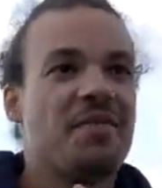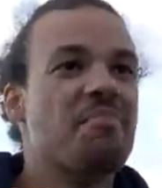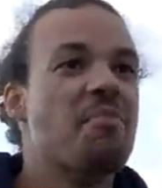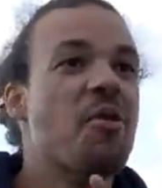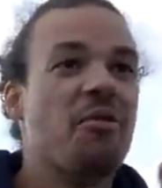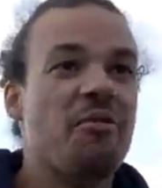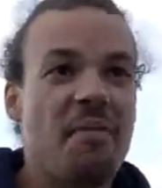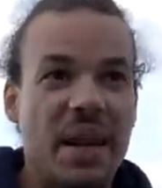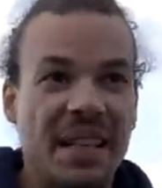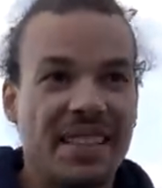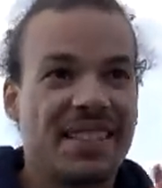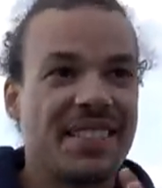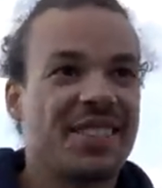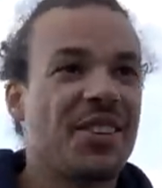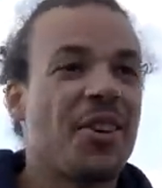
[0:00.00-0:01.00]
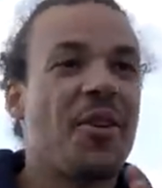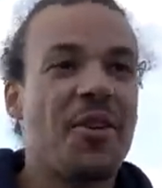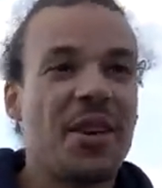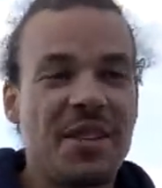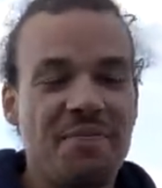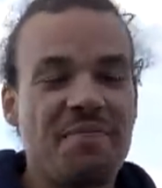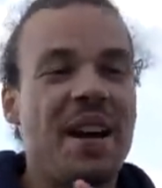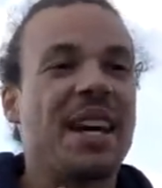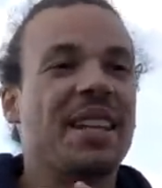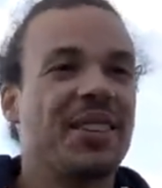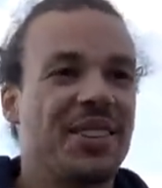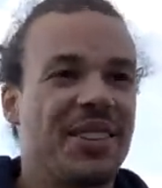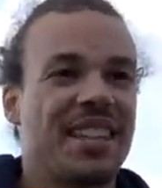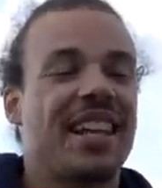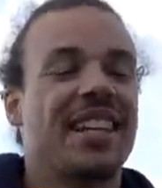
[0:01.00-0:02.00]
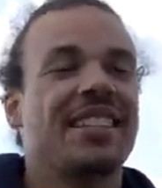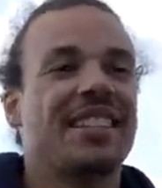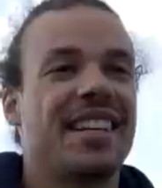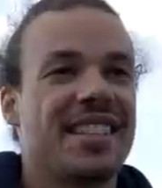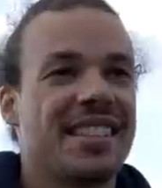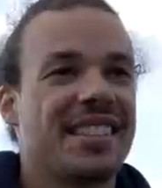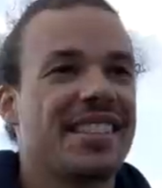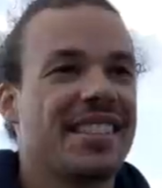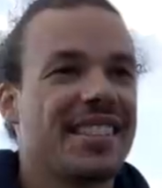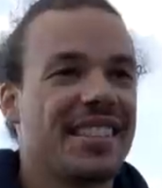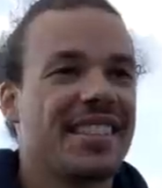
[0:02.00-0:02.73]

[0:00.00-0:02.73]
movement, so it might look like a dance.